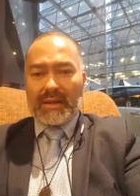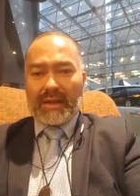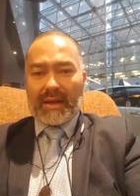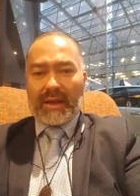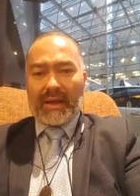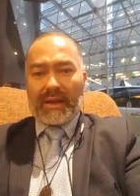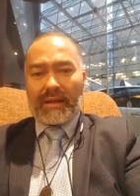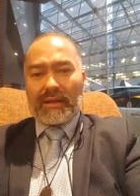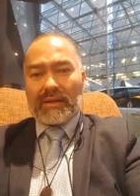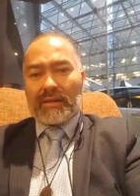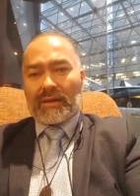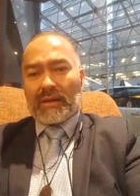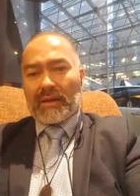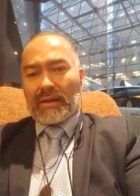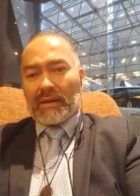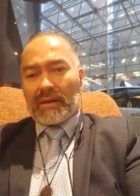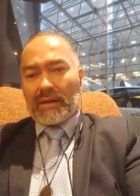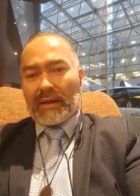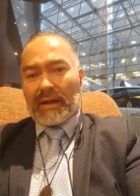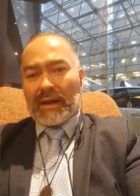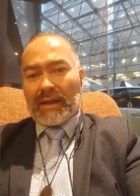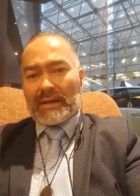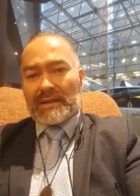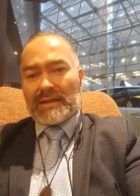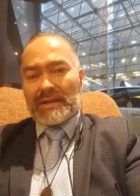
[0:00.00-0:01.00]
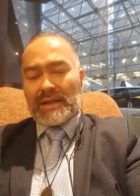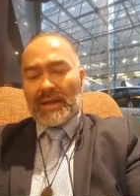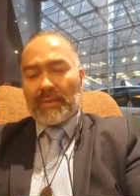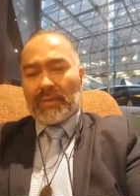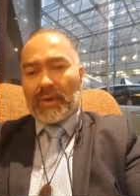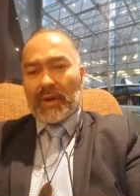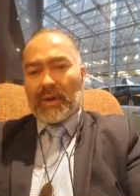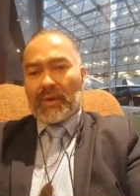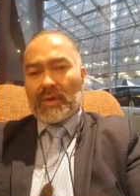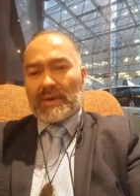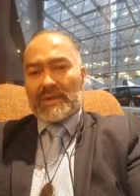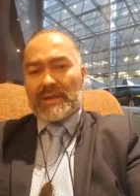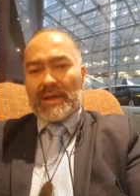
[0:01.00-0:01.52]
And as
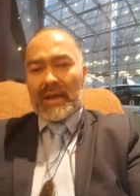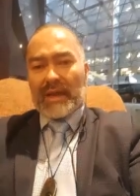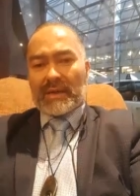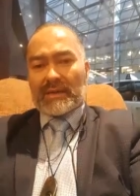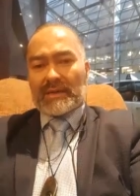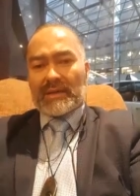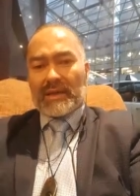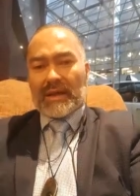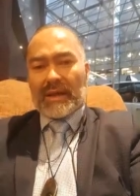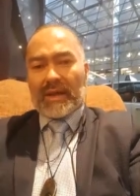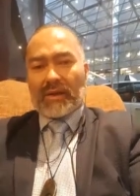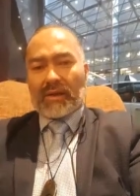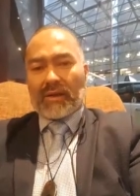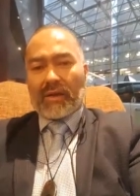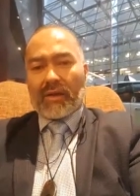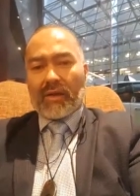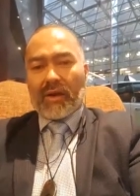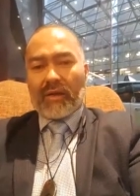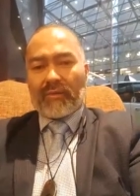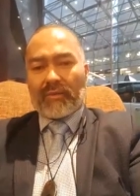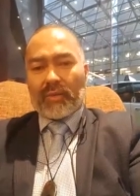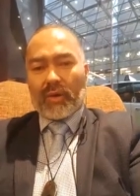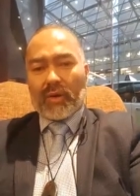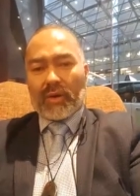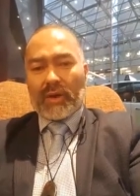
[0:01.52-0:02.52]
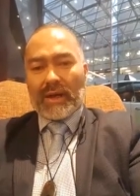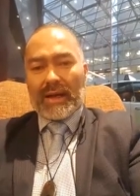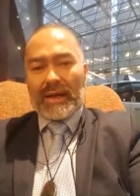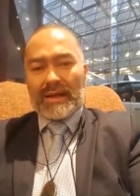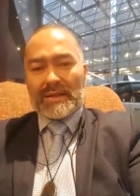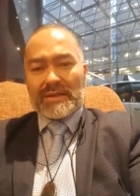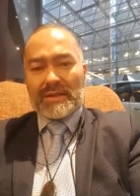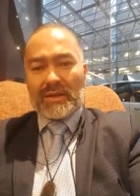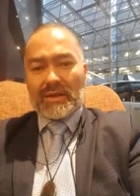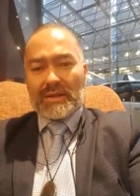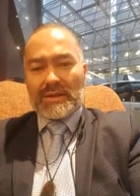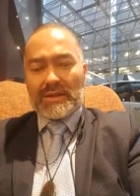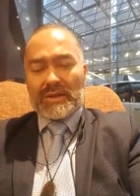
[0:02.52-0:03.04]
somebody was saying today on a live
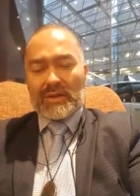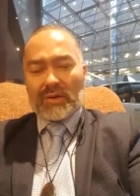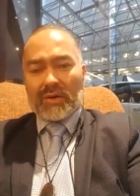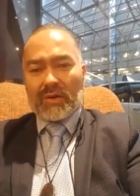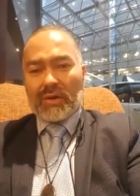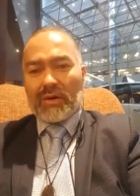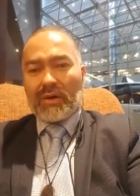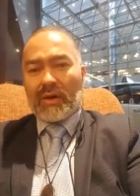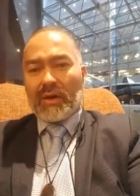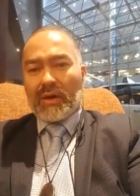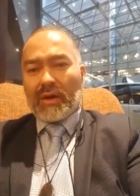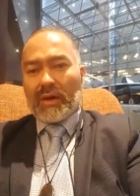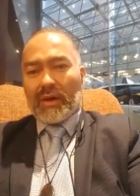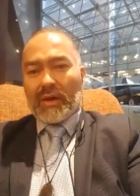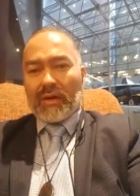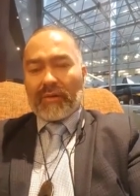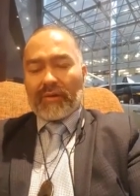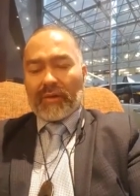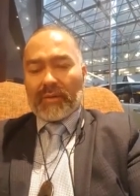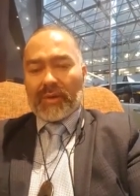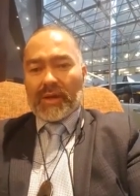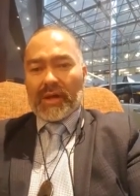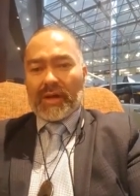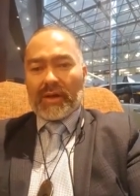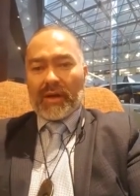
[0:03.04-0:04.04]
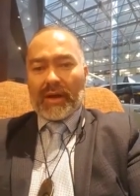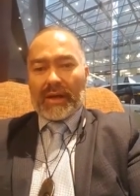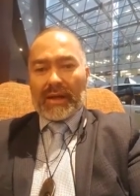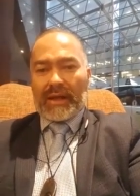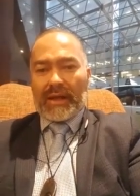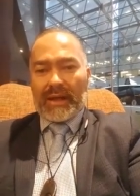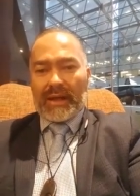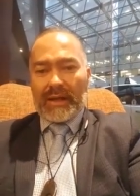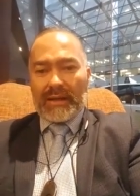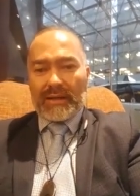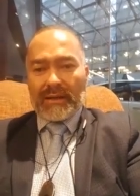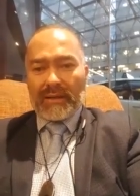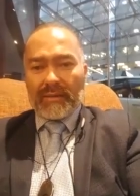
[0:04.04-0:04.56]
broadcast I saw from the United
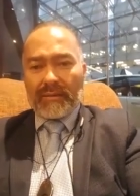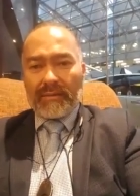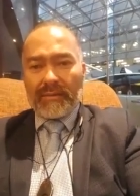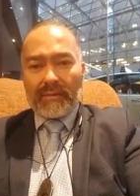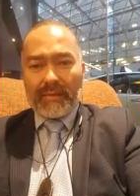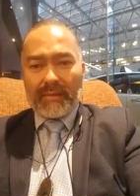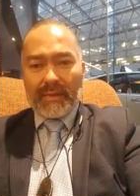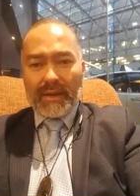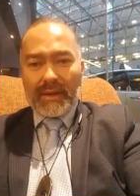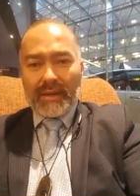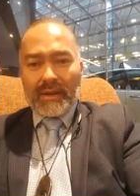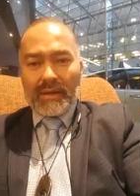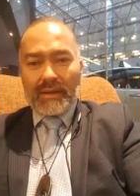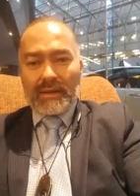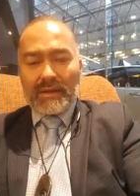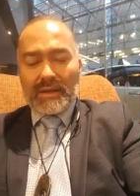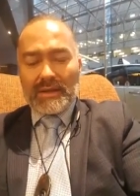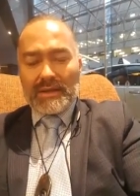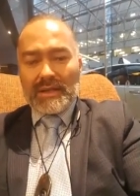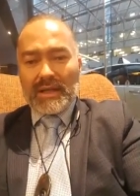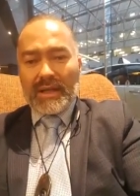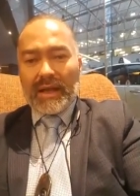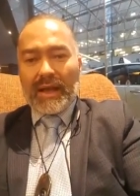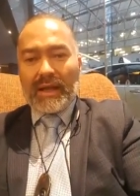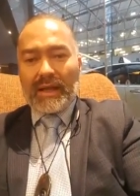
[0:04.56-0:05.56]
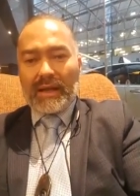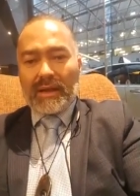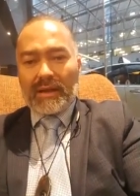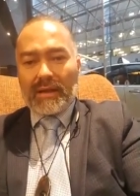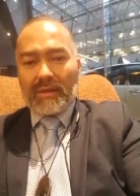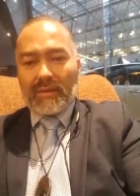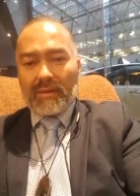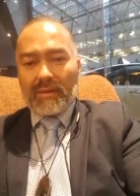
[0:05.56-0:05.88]
Kingdom, this lady